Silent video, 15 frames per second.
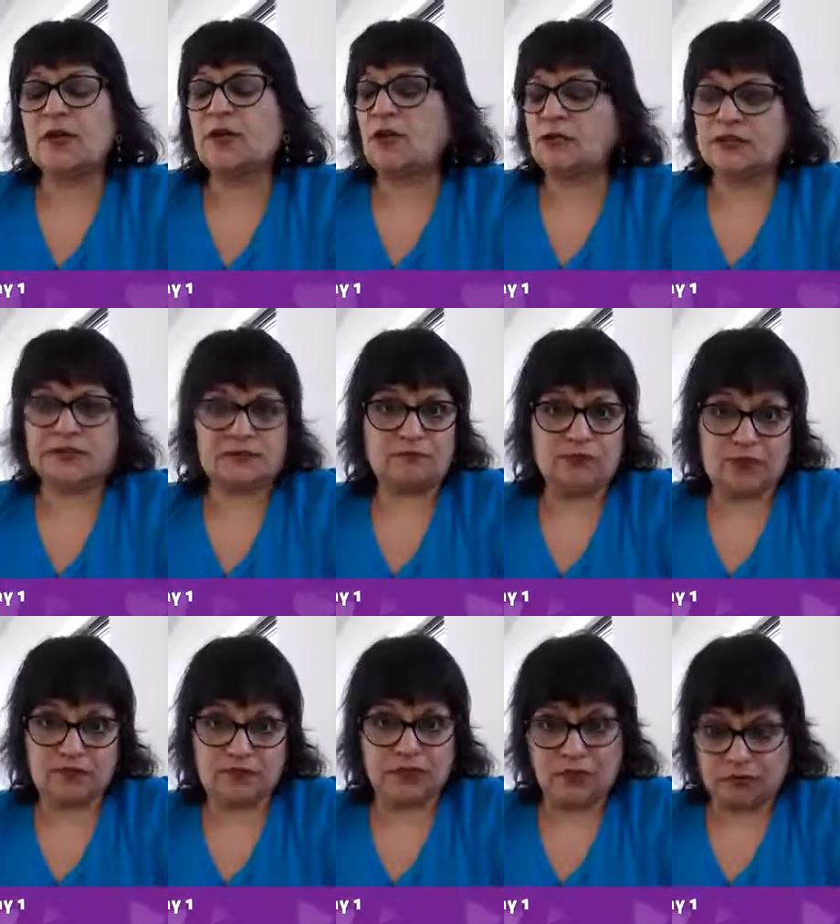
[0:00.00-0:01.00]
or just
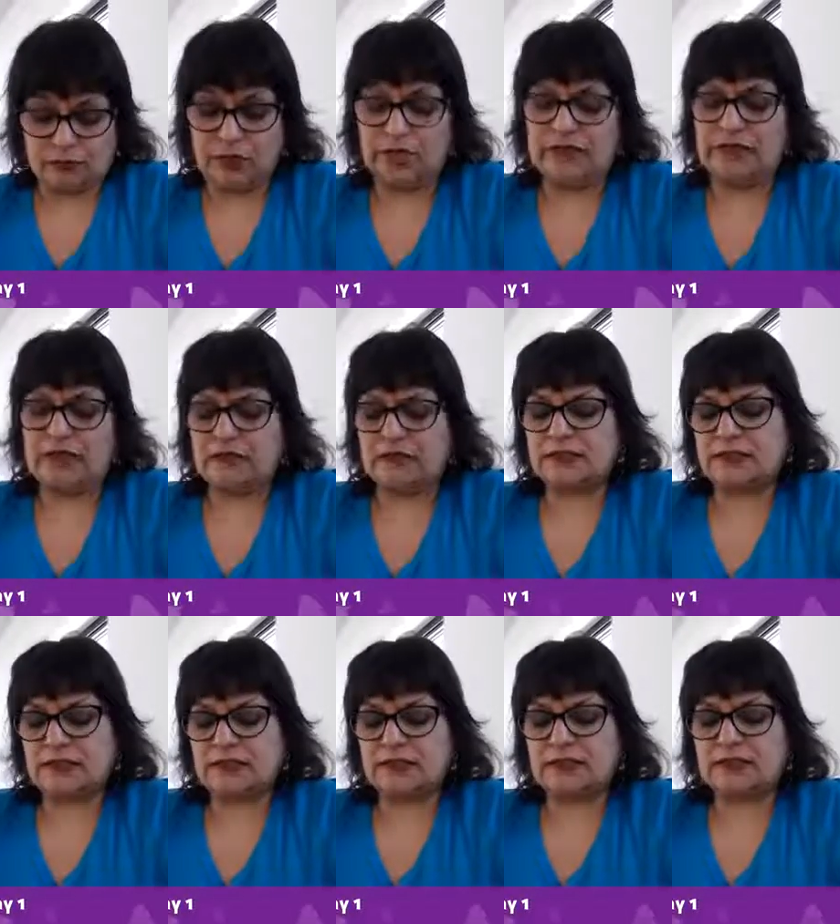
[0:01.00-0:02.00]
moving your body on a
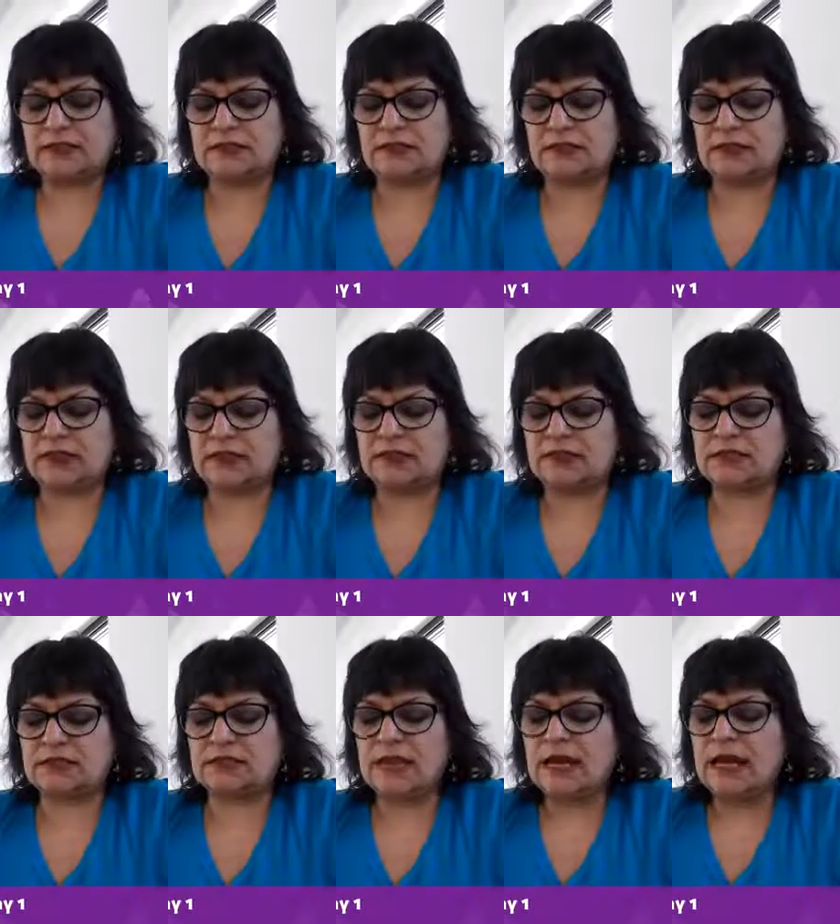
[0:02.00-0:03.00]
consistent
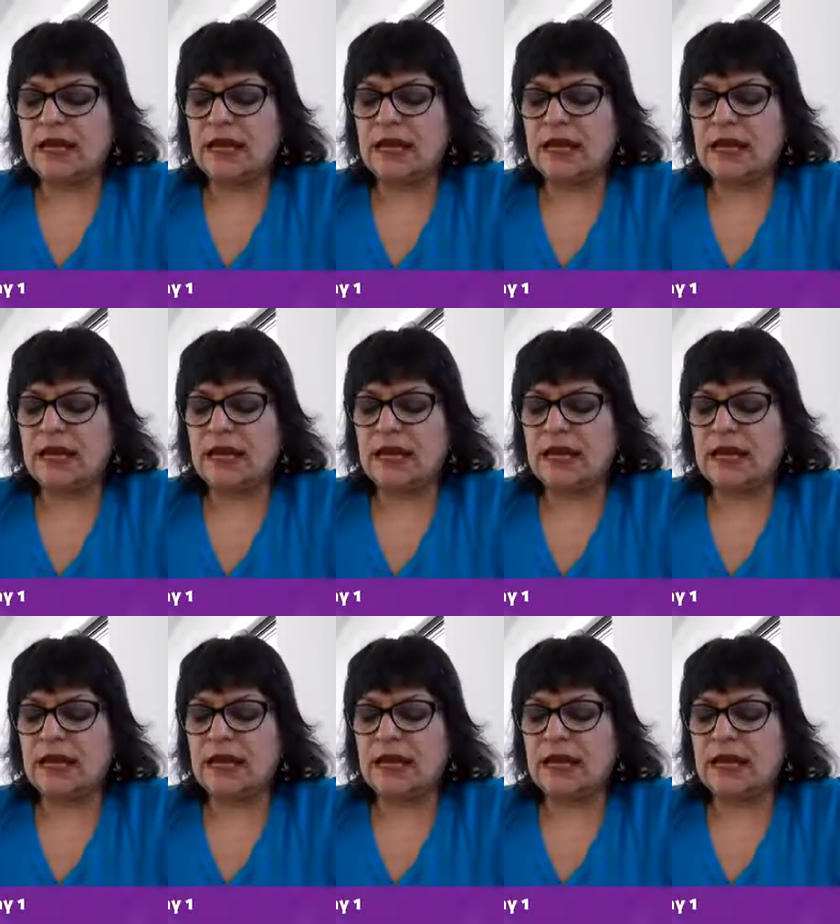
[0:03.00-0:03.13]
basis.